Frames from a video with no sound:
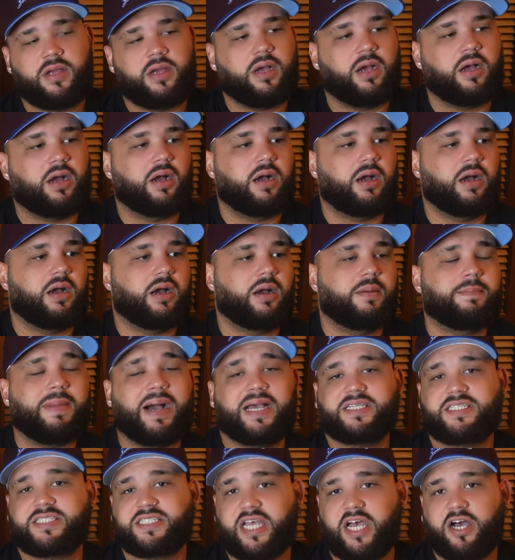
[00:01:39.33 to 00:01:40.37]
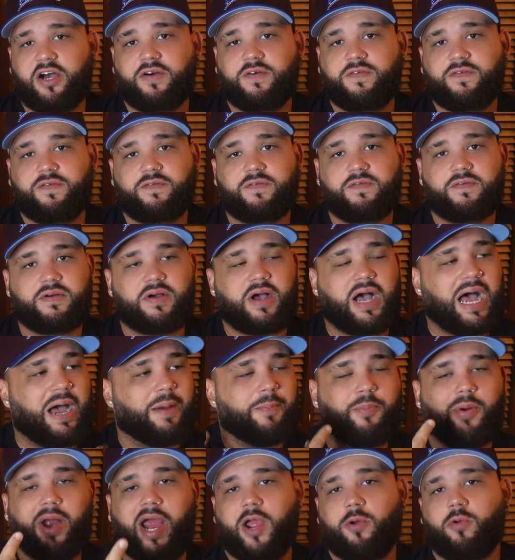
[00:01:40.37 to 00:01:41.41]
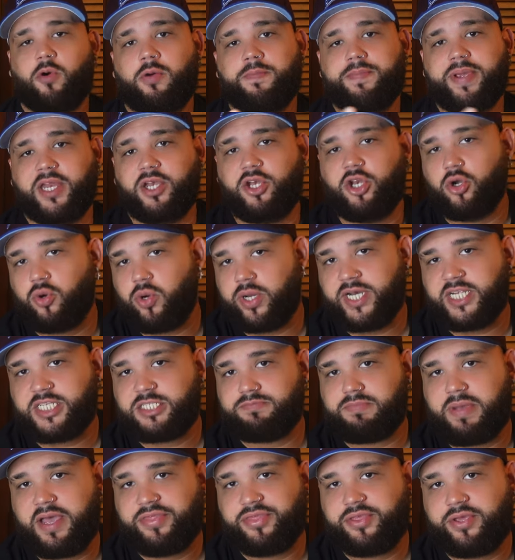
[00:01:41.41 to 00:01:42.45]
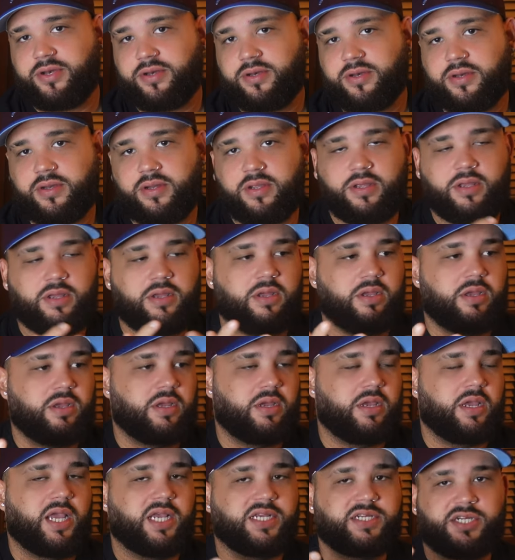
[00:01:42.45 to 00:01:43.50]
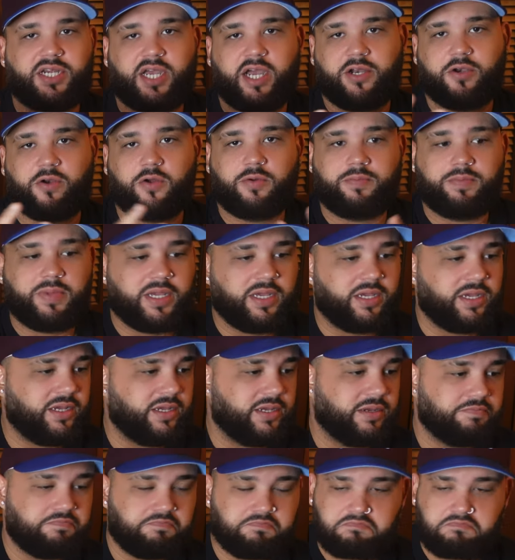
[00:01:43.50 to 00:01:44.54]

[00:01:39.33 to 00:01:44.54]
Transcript: Myself, I probably won't be doing this method. As y'all know me,